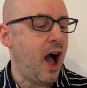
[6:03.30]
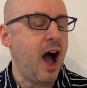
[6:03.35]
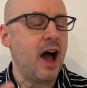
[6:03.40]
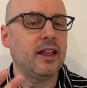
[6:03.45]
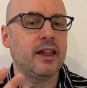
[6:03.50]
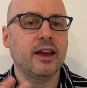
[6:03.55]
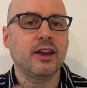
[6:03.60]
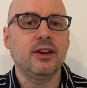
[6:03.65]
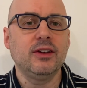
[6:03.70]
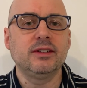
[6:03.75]
I
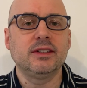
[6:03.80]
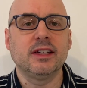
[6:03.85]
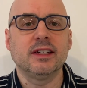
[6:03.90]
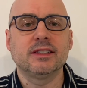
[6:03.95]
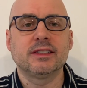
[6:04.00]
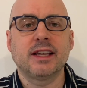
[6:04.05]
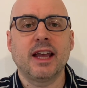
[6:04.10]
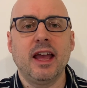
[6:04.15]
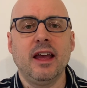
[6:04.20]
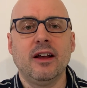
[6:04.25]
like using a
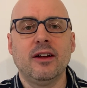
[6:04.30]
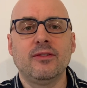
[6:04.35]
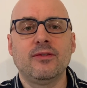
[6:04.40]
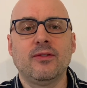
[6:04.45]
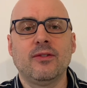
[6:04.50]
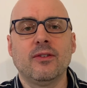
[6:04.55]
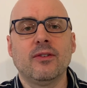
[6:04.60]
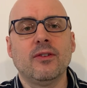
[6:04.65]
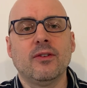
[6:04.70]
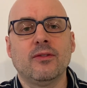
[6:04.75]
scale
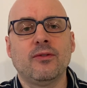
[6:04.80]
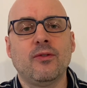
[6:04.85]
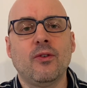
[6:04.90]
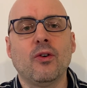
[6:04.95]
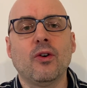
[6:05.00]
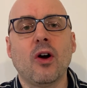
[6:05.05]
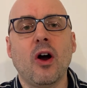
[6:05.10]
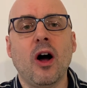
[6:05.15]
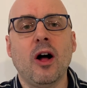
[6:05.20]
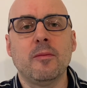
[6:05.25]

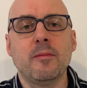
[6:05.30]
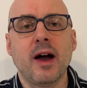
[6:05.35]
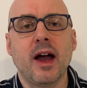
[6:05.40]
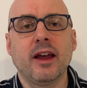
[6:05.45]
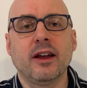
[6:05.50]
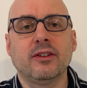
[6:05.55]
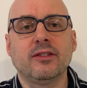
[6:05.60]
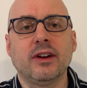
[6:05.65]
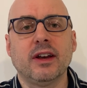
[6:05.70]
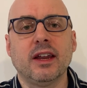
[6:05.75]
for all my
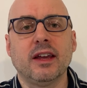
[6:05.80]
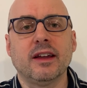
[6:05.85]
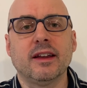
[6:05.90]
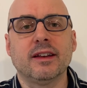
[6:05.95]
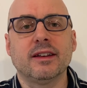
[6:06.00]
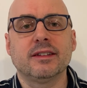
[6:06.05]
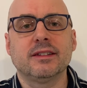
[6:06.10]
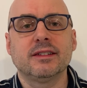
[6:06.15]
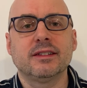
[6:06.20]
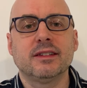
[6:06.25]

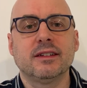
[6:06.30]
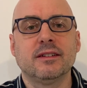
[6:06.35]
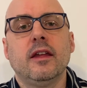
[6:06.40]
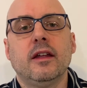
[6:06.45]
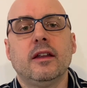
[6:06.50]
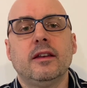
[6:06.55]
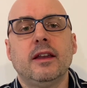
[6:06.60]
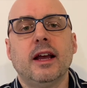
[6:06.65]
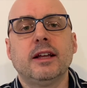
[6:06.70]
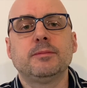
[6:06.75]
ingredients.
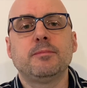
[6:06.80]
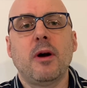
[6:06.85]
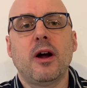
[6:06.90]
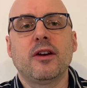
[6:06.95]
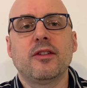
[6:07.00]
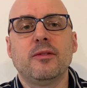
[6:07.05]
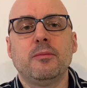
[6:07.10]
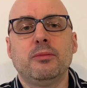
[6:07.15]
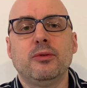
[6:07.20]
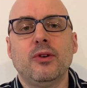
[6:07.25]
Next part
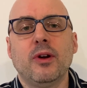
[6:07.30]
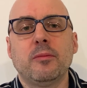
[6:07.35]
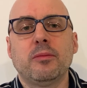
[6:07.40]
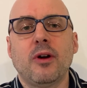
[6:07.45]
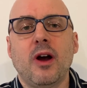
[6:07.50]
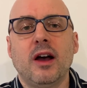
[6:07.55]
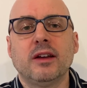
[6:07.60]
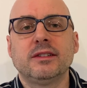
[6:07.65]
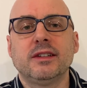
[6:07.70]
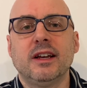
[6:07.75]
of the brewing
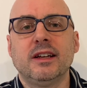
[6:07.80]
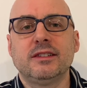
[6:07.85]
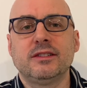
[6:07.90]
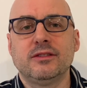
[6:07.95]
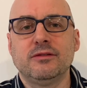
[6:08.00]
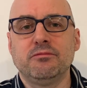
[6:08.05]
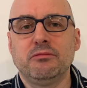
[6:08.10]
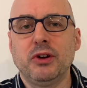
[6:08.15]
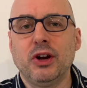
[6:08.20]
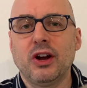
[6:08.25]

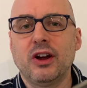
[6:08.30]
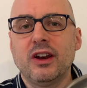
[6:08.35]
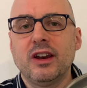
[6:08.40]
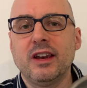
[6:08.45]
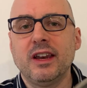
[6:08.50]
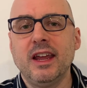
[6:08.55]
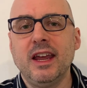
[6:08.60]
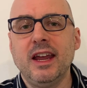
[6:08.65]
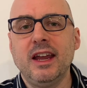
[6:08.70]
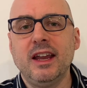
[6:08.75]
process, we're going to
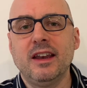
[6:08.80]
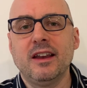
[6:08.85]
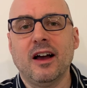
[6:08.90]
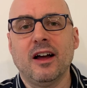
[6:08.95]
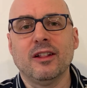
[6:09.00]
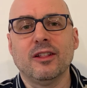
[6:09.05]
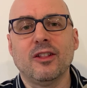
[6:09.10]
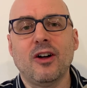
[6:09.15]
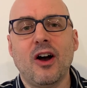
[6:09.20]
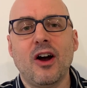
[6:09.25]
need a
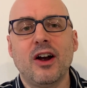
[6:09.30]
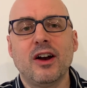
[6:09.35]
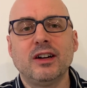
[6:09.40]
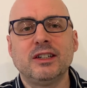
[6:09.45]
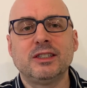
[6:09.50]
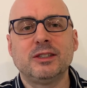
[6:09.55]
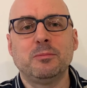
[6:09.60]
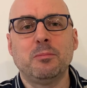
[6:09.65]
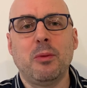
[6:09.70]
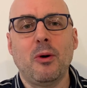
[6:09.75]

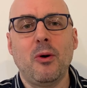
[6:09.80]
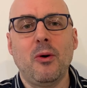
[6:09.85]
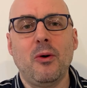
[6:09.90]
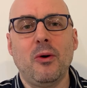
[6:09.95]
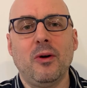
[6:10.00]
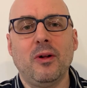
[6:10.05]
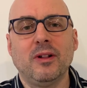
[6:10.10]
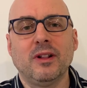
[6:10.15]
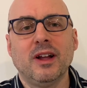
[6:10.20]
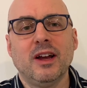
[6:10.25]
large
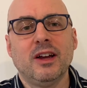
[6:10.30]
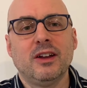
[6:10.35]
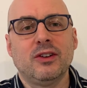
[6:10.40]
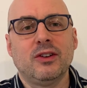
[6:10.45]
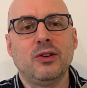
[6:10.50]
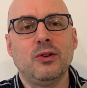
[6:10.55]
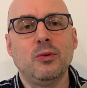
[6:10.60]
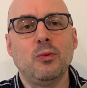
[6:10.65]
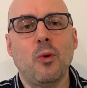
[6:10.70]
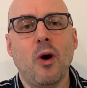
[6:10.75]
bowl
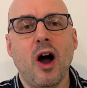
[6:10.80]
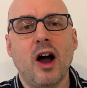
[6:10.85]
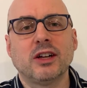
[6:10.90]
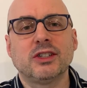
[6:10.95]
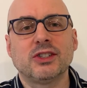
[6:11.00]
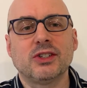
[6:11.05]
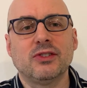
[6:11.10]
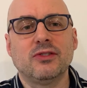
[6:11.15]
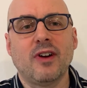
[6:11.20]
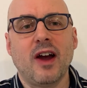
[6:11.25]
to
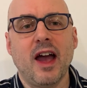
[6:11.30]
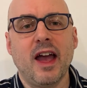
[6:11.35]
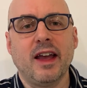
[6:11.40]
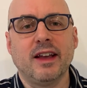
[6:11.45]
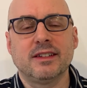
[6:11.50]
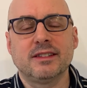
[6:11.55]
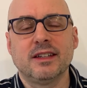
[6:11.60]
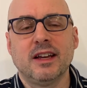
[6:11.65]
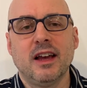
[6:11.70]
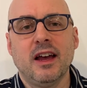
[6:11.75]
wash your
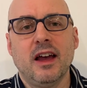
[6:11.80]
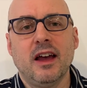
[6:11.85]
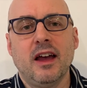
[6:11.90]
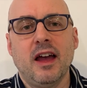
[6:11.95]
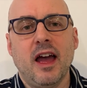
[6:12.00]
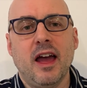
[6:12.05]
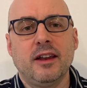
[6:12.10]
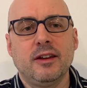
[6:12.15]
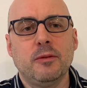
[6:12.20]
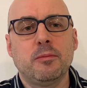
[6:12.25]
rice.
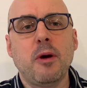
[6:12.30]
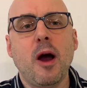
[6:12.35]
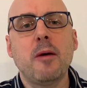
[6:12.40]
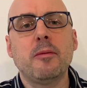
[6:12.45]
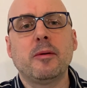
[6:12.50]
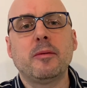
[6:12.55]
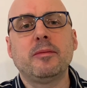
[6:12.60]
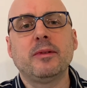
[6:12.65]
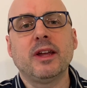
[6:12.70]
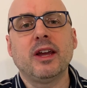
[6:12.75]
And you
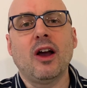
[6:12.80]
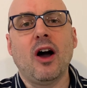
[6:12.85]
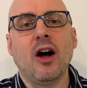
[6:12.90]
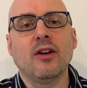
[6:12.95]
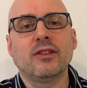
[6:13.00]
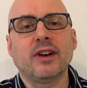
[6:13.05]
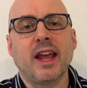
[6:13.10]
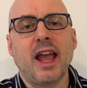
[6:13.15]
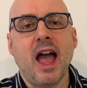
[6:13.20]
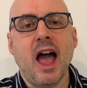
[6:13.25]
probably
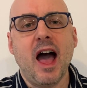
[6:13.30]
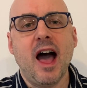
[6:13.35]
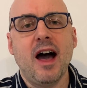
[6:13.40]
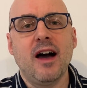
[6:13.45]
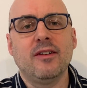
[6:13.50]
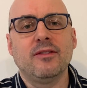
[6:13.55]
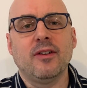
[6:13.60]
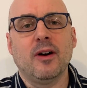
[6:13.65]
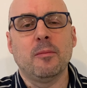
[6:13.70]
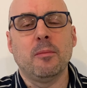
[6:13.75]
already
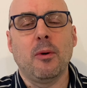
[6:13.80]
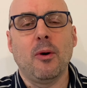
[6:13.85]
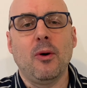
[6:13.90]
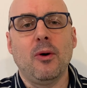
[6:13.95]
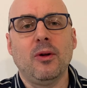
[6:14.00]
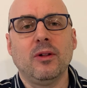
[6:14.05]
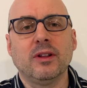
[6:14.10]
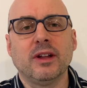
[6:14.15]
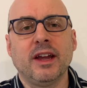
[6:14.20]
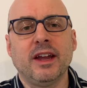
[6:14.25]
have a
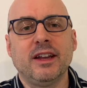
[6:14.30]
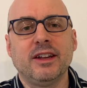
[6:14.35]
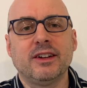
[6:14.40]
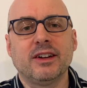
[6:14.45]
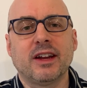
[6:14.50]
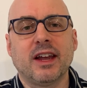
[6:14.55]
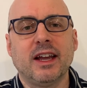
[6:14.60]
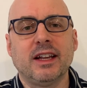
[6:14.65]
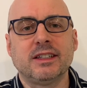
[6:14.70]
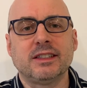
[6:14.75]
bowl in
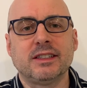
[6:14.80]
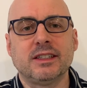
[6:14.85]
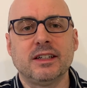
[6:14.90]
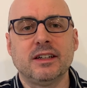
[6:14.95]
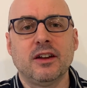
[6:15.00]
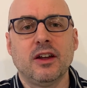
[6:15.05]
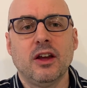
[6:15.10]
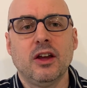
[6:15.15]
your kitchen.